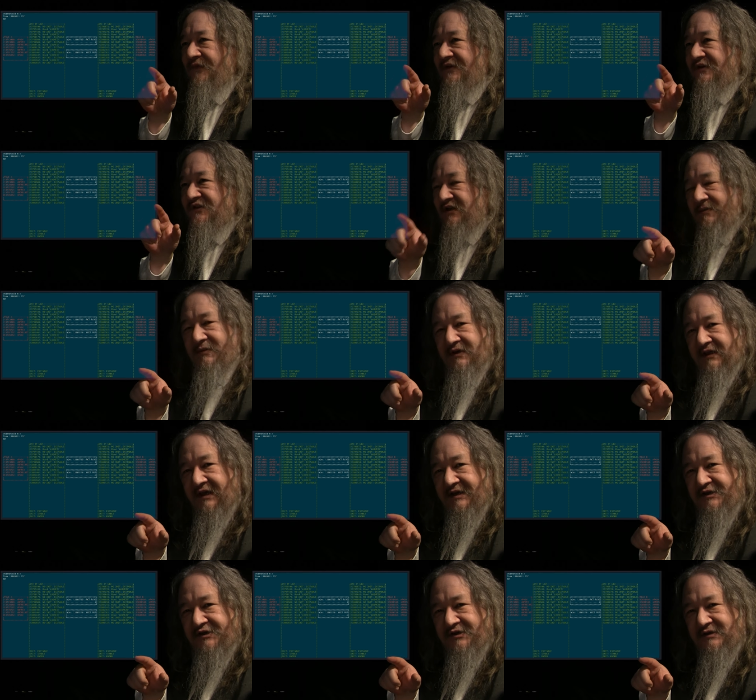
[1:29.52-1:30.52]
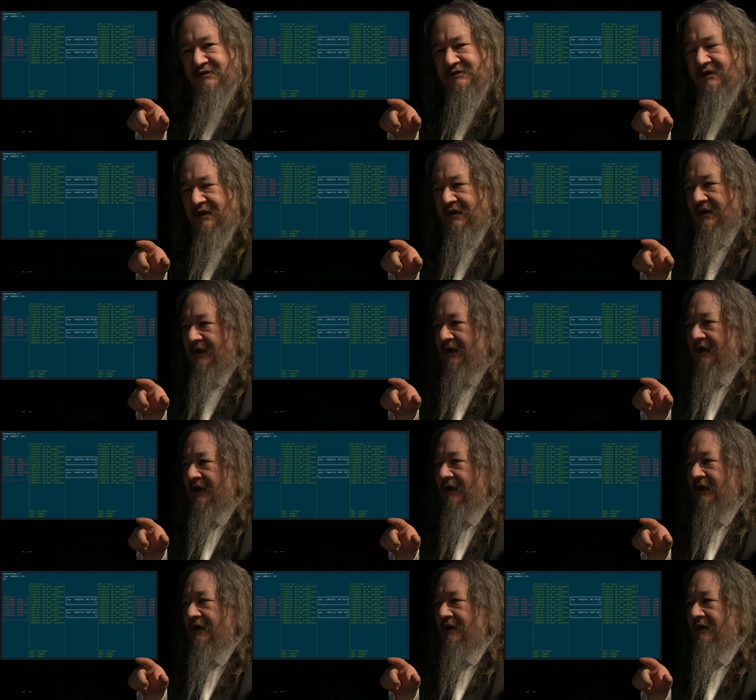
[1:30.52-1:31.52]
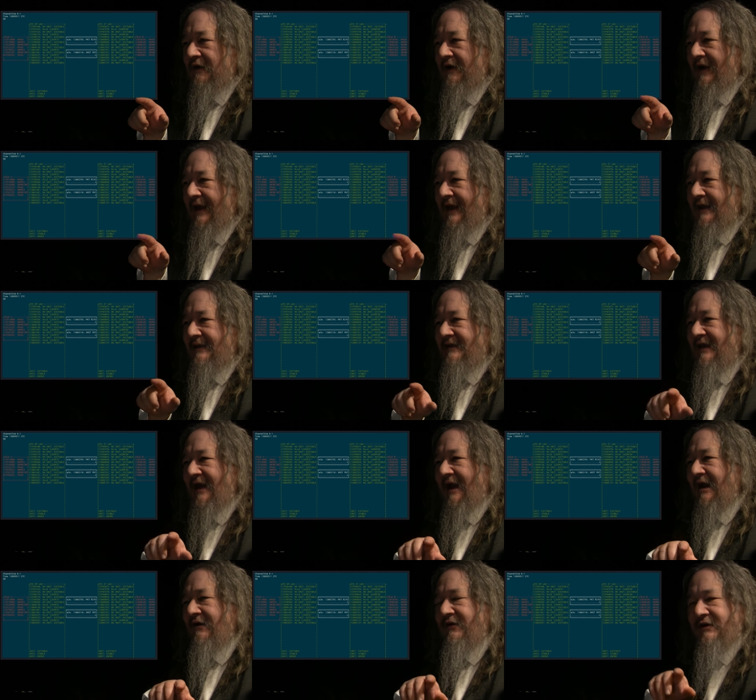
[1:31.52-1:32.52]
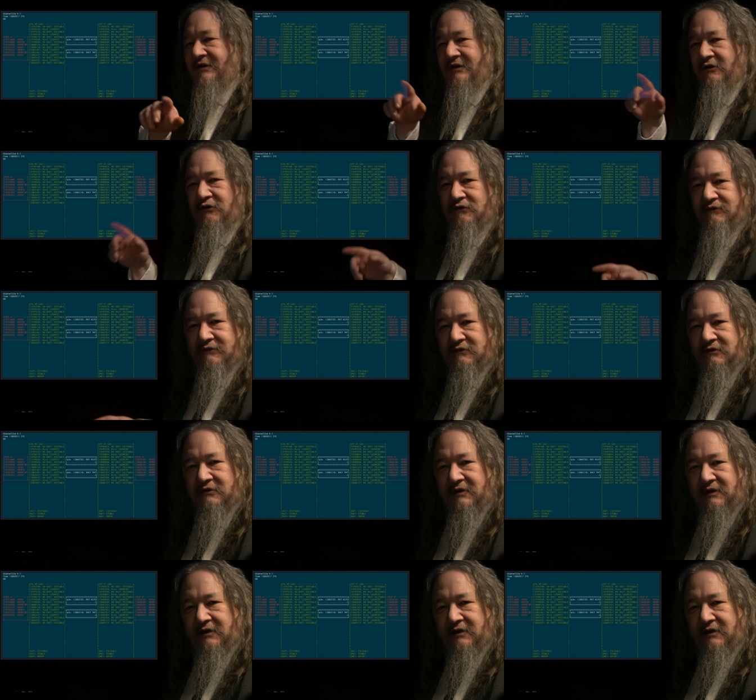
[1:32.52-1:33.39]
simulation uh, uh, and carried it over